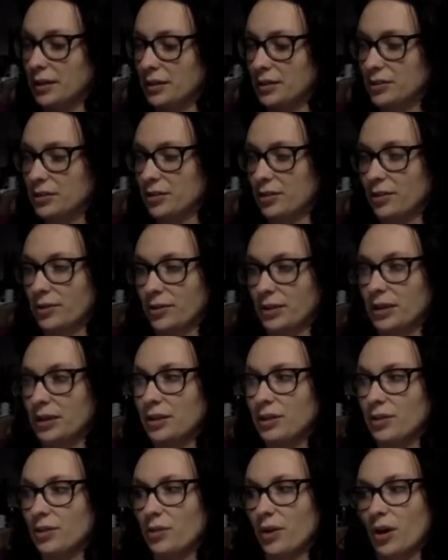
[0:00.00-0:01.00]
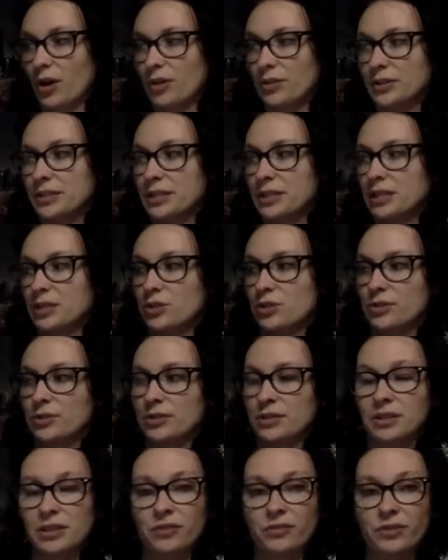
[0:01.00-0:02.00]
So, all the teacher
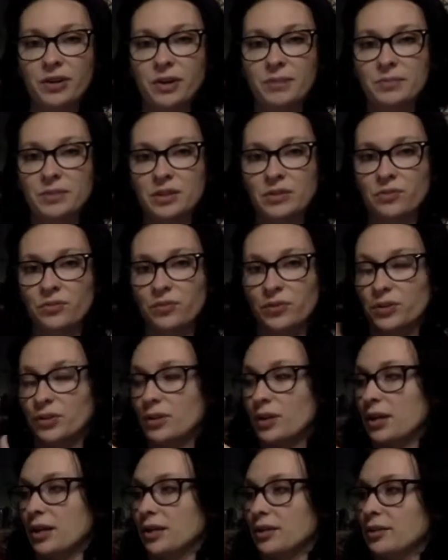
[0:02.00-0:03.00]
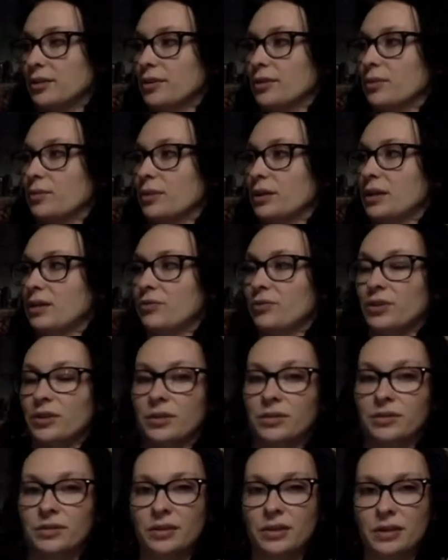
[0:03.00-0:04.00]
stuff comes in full color or whatever.
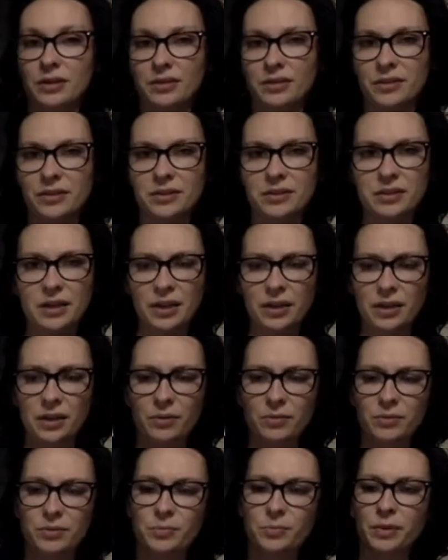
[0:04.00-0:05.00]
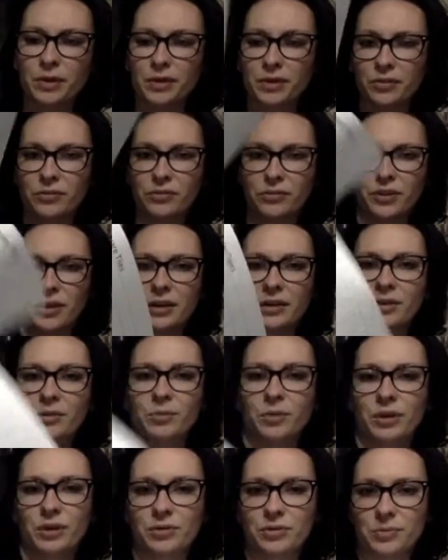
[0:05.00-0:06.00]
This, I think, was part of
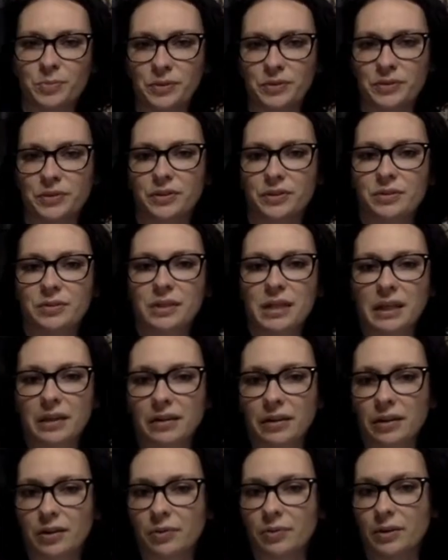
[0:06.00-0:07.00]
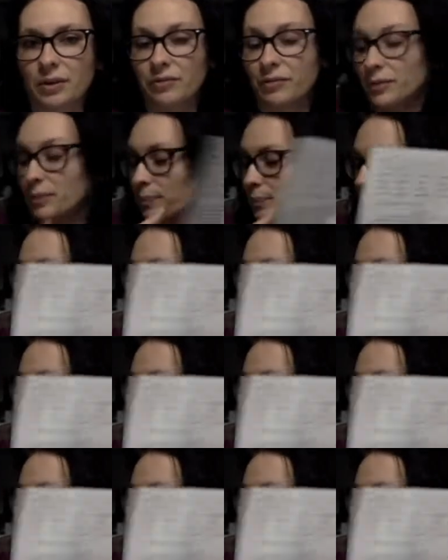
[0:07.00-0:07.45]
what you're supposed to do daily or whatever.